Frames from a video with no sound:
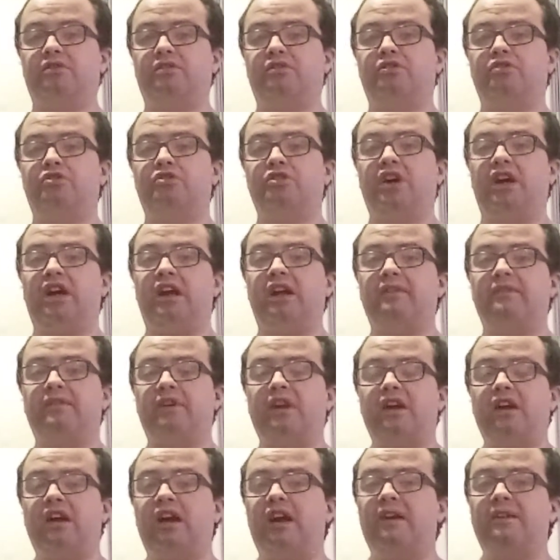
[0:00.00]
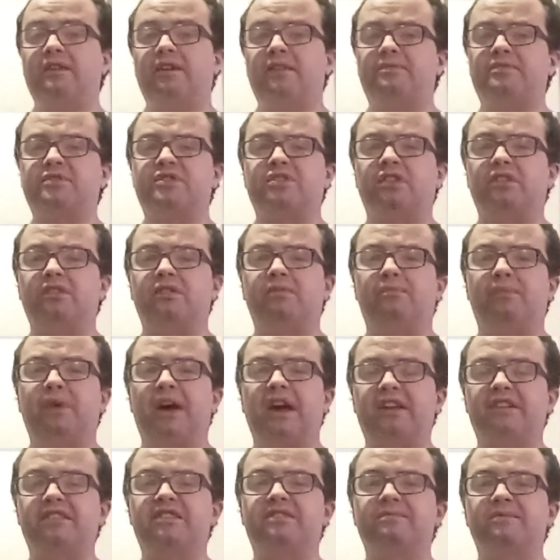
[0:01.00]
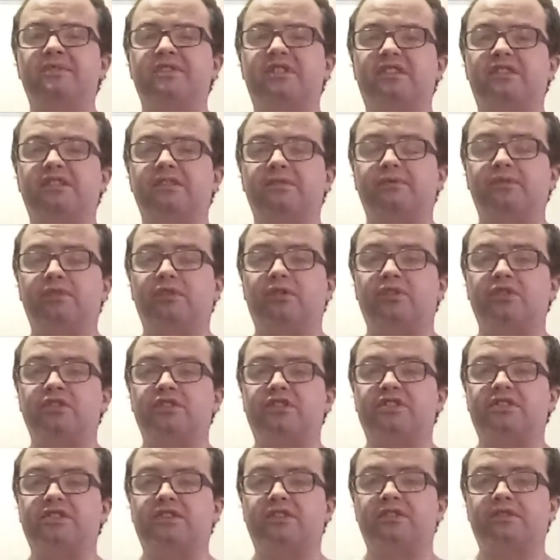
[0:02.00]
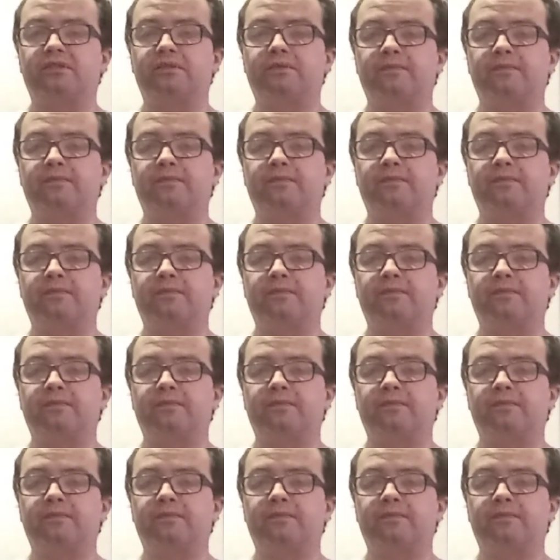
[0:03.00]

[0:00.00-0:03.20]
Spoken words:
You're an absolute embarrassment, to be honest.